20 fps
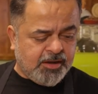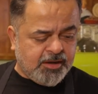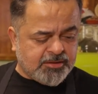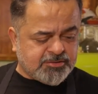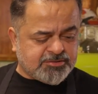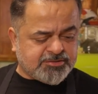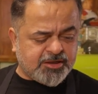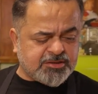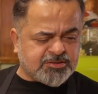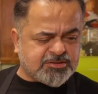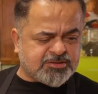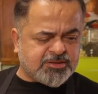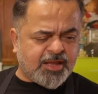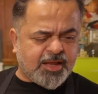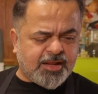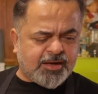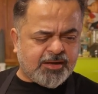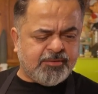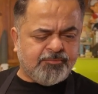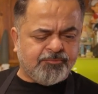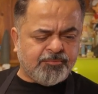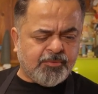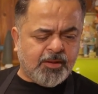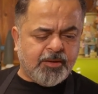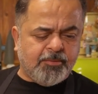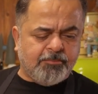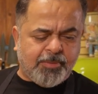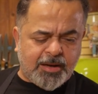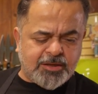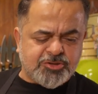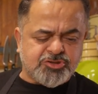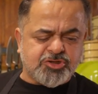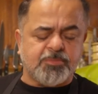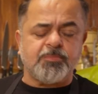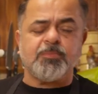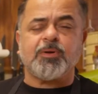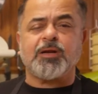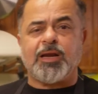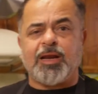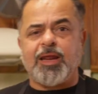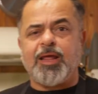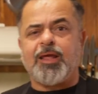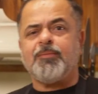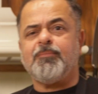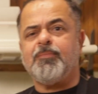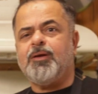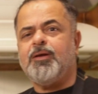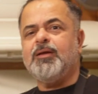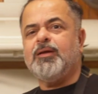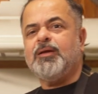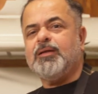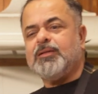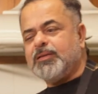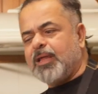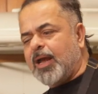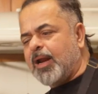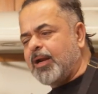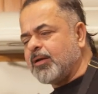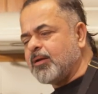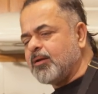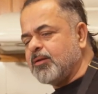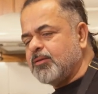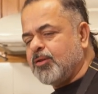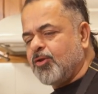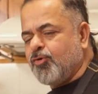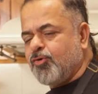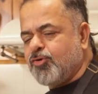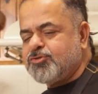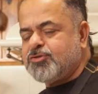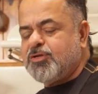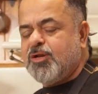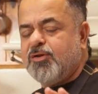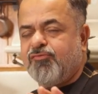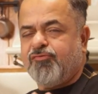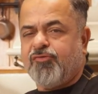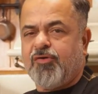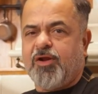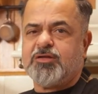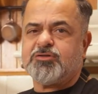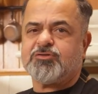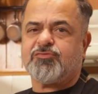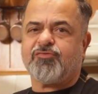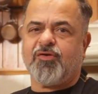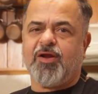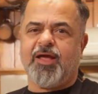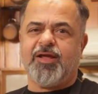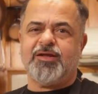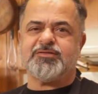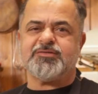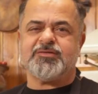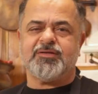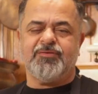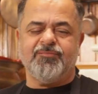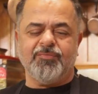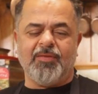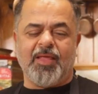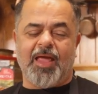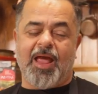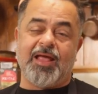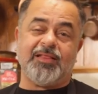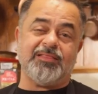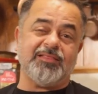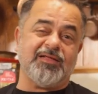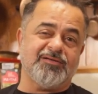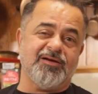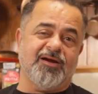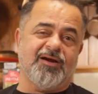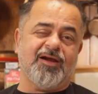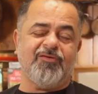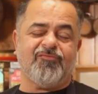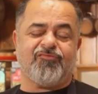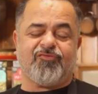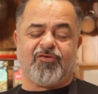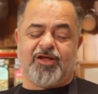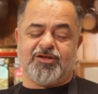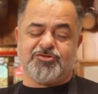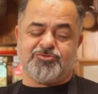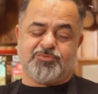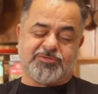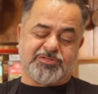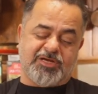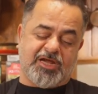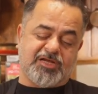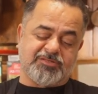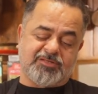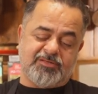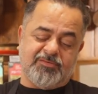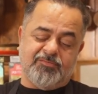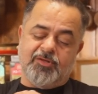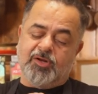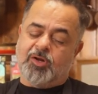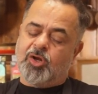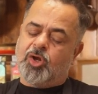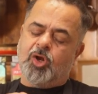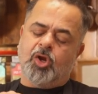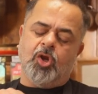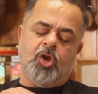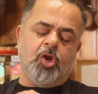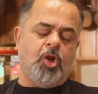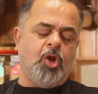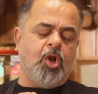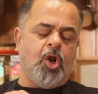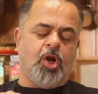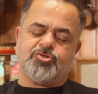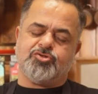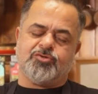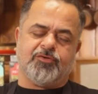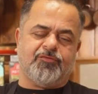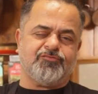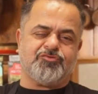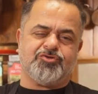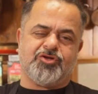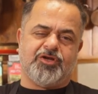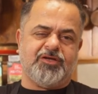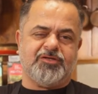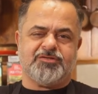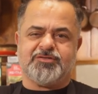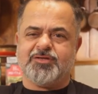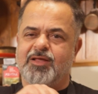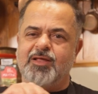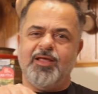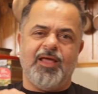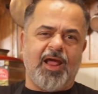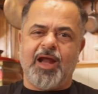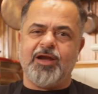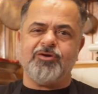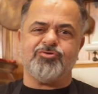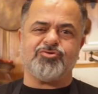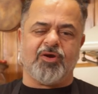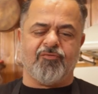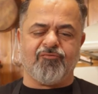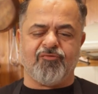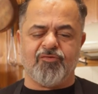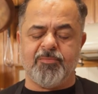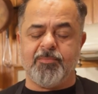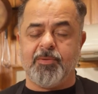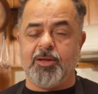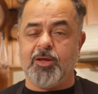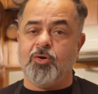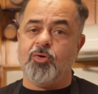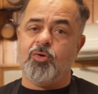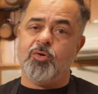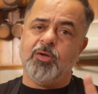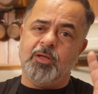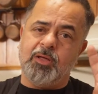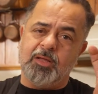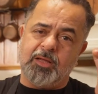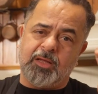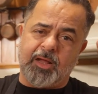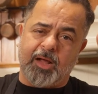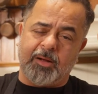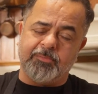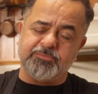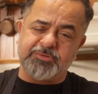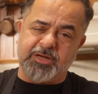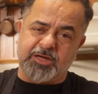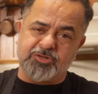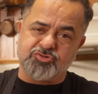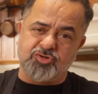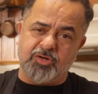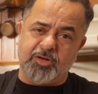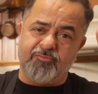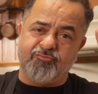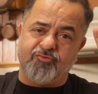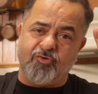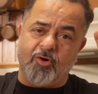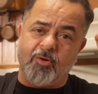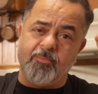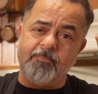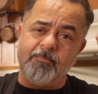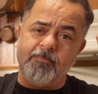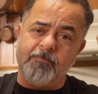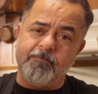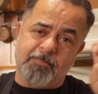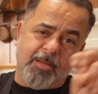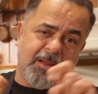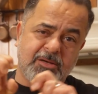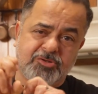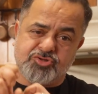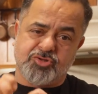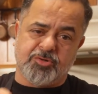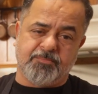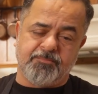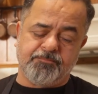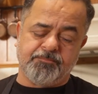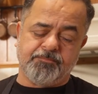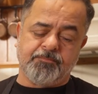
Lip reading: Since then, Belgium claim that the original French fries and the dirty fries, which has lots of cheese and truffle mayo, comes actually from Belgium.